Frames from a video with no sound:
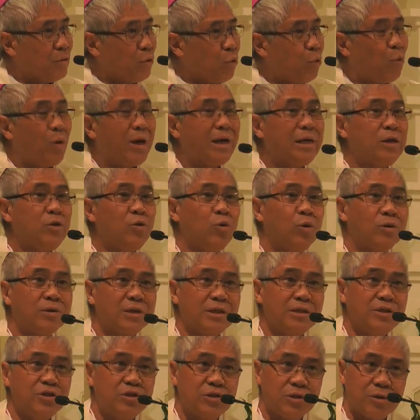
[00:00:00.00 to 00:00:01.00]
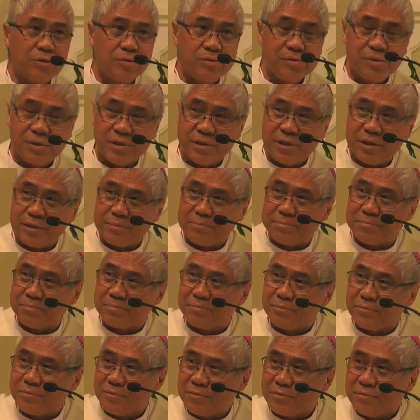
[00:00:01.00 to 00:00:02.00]
Why not in Jerusalem,
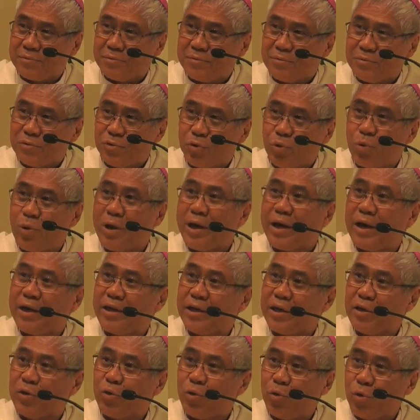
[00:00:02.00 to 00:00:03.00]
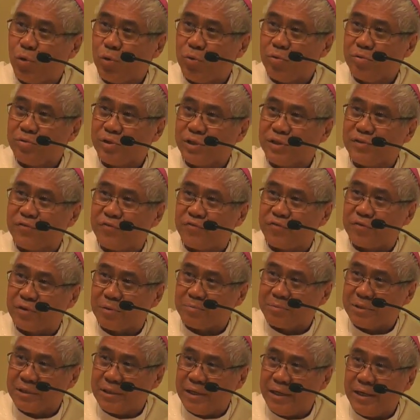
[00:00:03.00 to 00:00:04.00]
where he rose
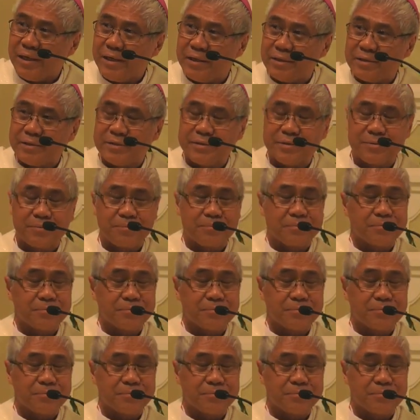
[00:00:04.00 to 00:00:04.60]
from the dead?